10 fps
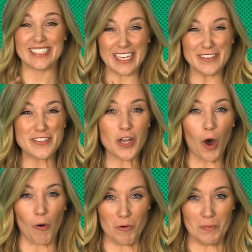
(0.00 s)
Sounds
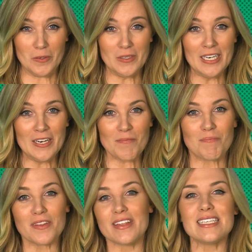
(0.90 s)
horrible,
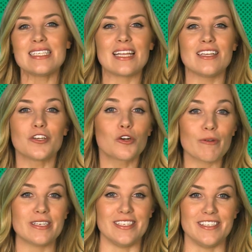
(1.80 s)
but these little
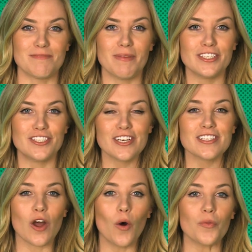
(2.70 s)
critters might
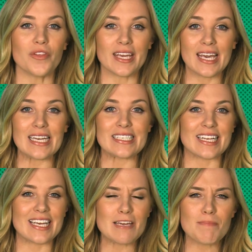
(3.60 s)
just hold the key
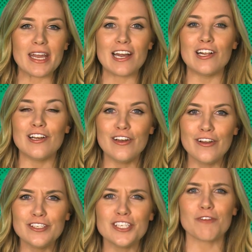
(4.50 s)
to keeping
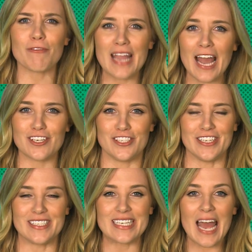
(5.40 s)
allergic
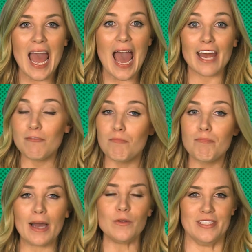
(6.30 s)
reactions and
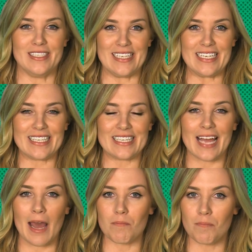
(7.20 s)
bowel diseases
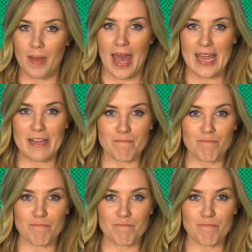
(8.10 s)
at bay.